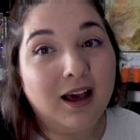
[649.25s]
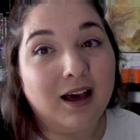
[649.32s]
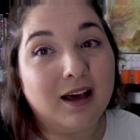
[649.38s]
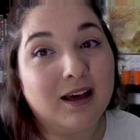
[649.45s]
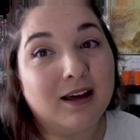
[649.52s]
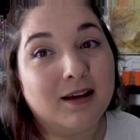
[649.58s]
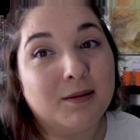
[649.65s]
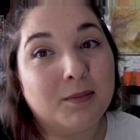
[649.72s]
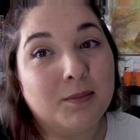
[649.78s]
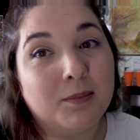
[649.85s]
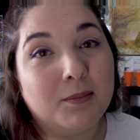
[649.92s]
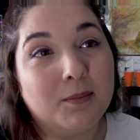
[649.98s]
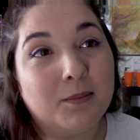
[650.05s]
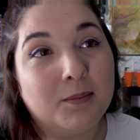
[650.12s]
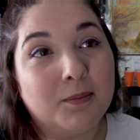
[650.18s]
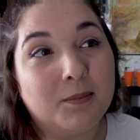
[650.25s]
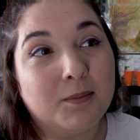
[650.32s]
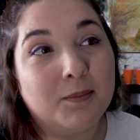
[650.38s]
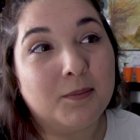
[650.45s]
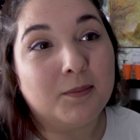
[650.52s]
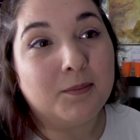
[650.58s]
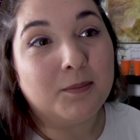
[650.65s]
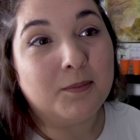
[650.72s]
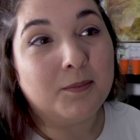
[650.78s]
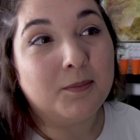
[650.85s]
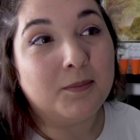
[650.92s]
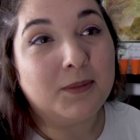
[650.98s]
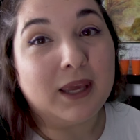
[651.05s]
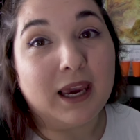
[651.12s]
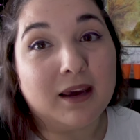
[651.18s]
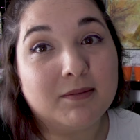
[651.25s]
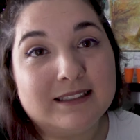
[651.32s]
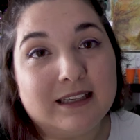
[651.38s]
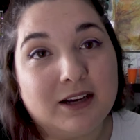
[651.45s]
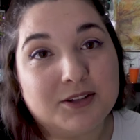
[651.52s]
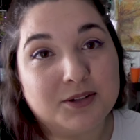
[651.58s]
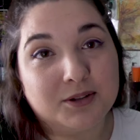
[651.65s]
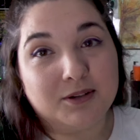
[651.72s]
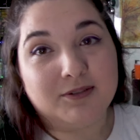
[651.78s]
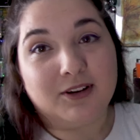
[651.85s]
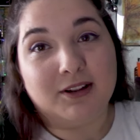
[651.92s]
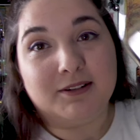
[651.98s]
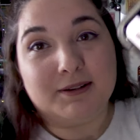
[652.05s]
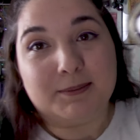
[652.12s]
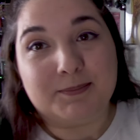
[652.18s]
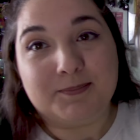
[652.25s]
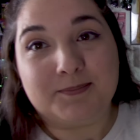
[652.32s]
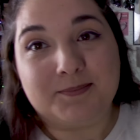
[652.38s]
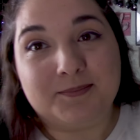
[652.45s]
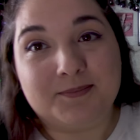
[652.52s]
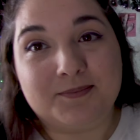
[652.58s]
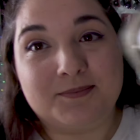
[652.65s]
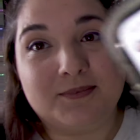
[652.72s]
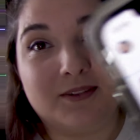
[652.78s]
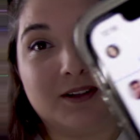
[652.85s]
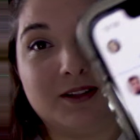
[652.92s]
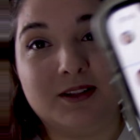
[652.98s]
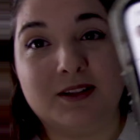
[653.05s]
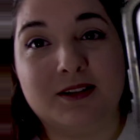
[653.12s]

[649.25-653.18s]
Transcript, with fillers: Um, yeah. Also, go follow him on,